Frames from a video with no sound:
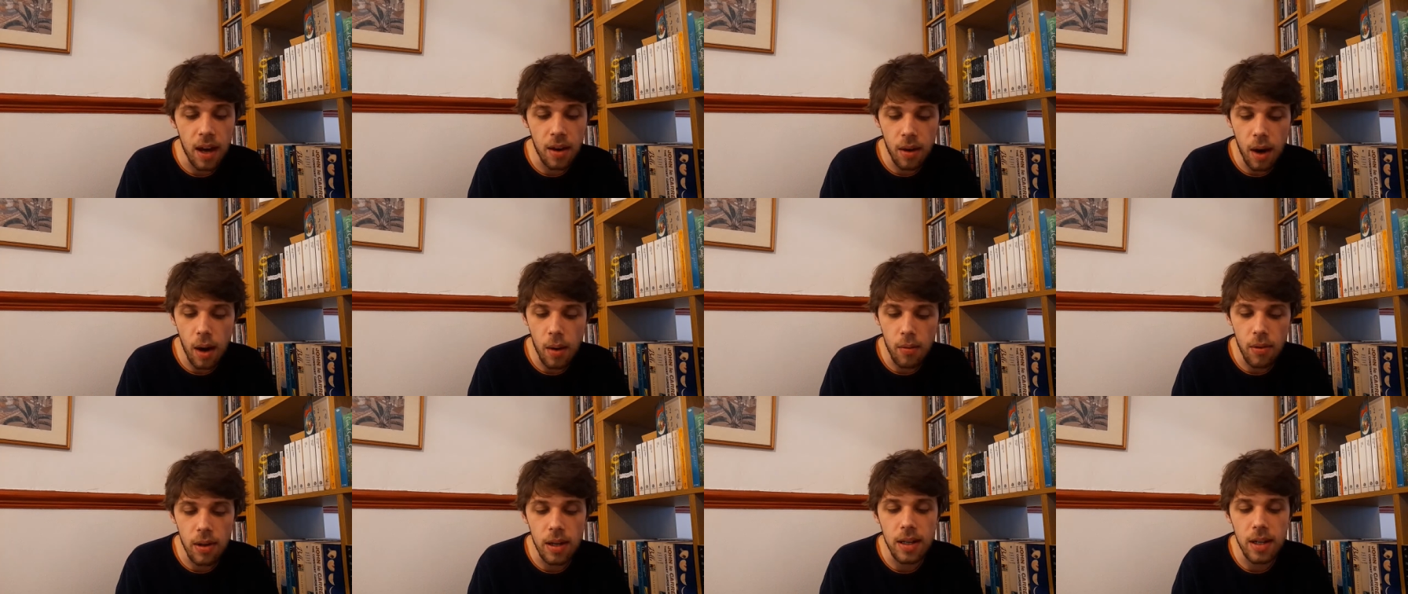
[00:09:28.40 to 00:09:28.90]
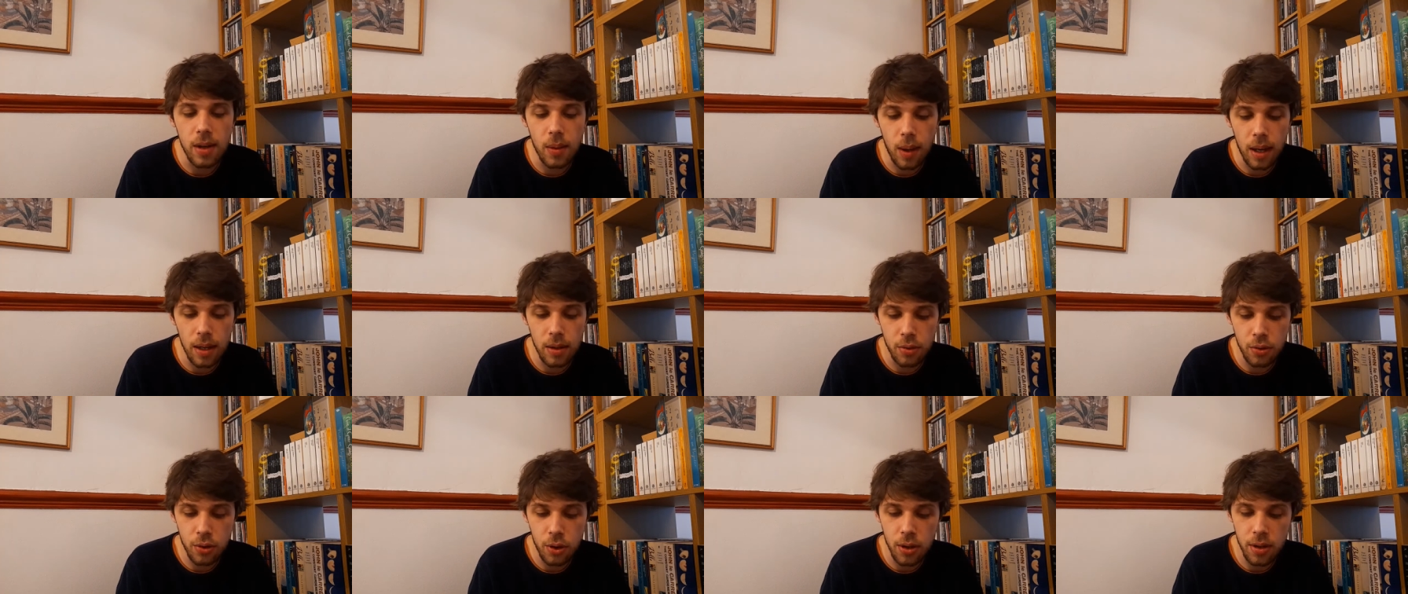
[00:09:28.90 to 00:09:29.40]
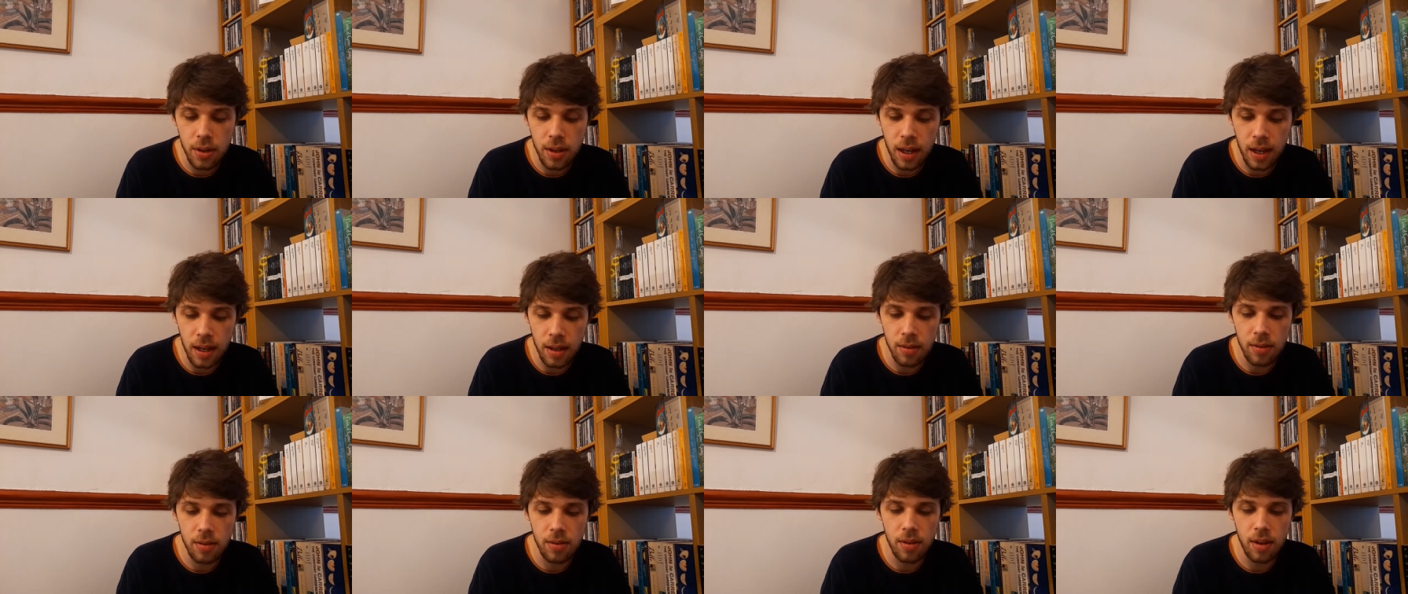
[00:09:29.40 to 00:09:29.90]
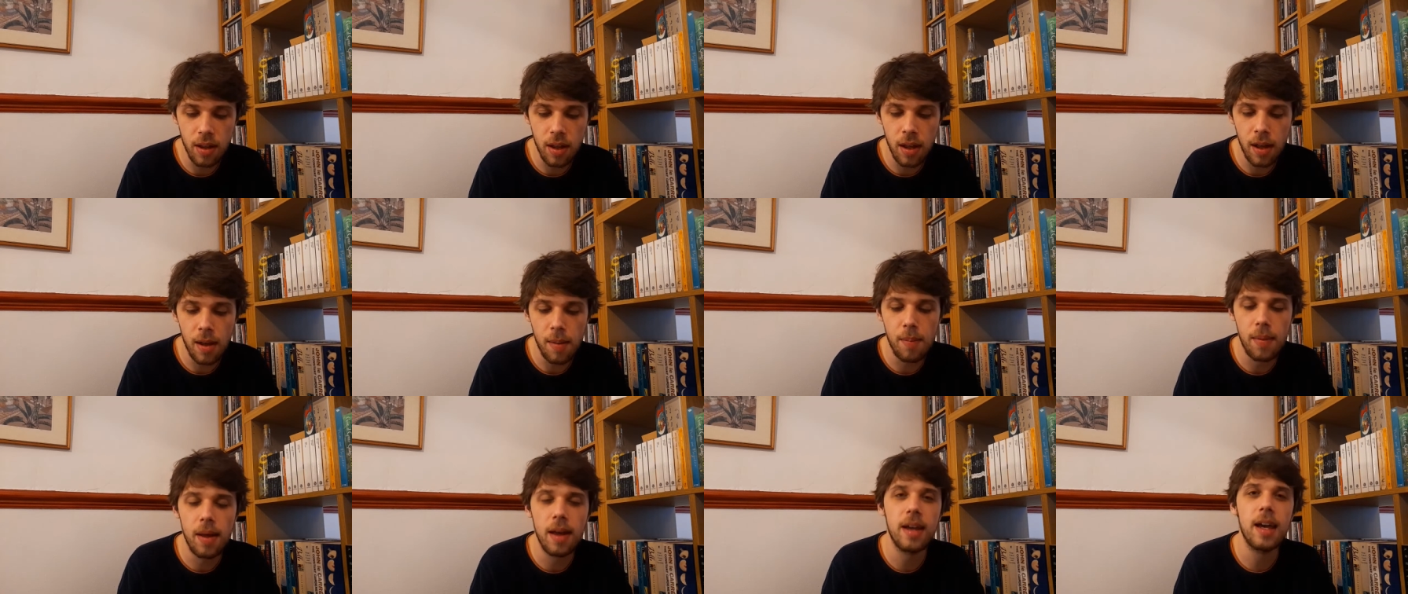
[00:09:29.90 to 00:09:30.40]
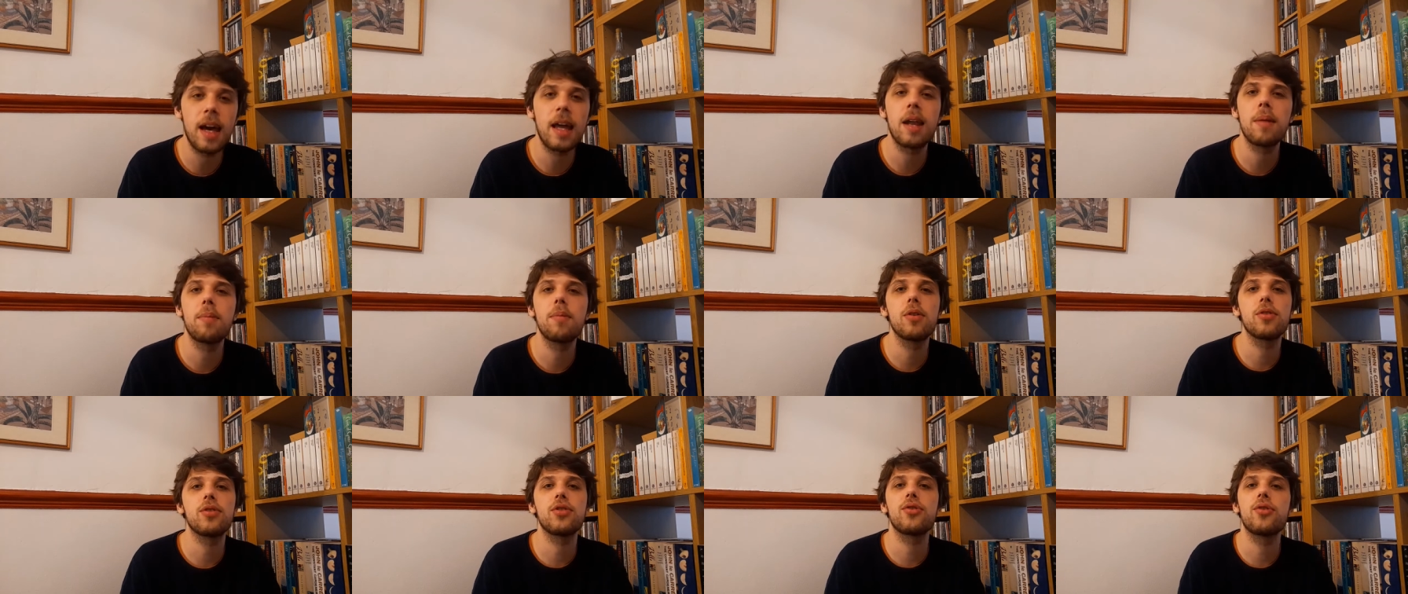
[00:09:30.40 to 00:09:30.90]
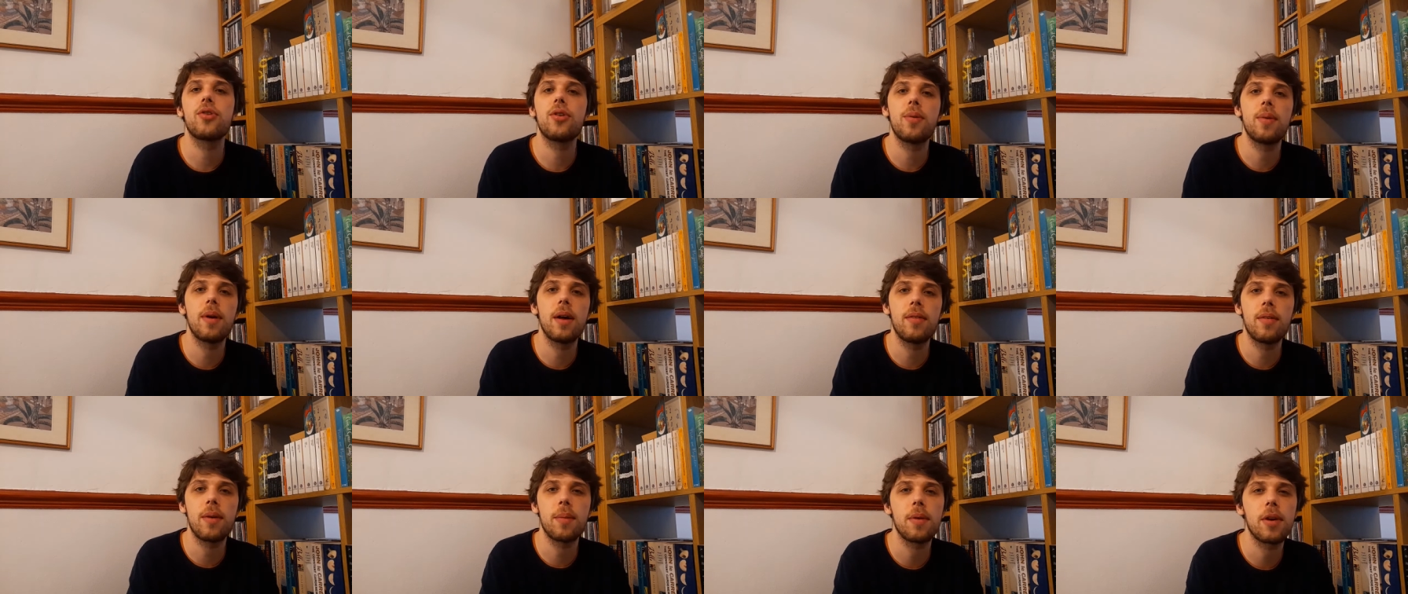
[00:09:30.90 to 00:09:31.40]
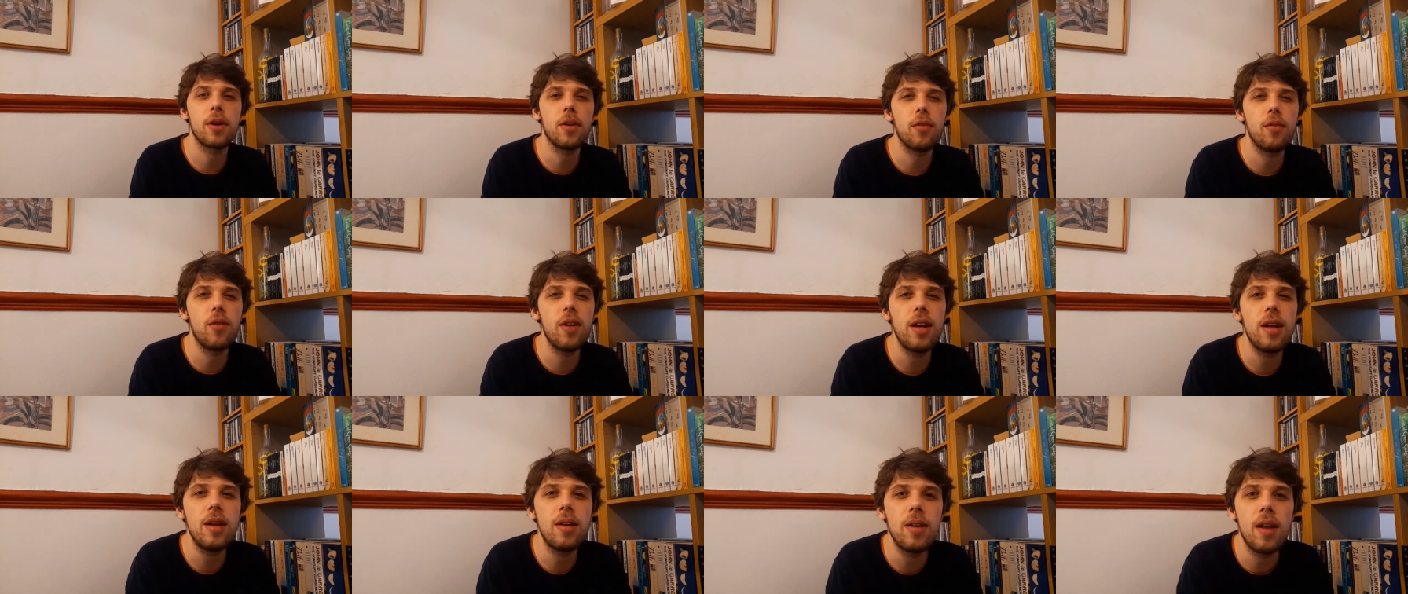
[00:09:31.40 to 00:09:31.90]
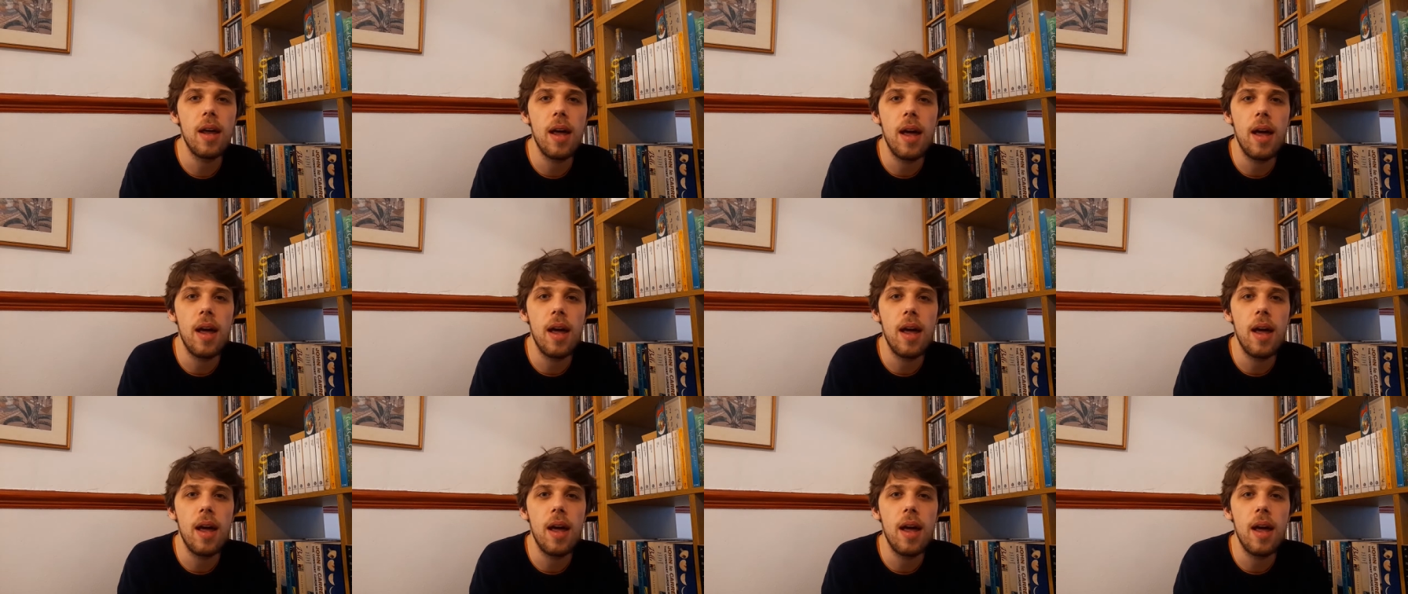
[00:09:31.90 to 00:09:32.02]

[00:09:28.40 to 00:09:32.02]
really quite enjoyed that. Again, I'm not sure if I'm going to read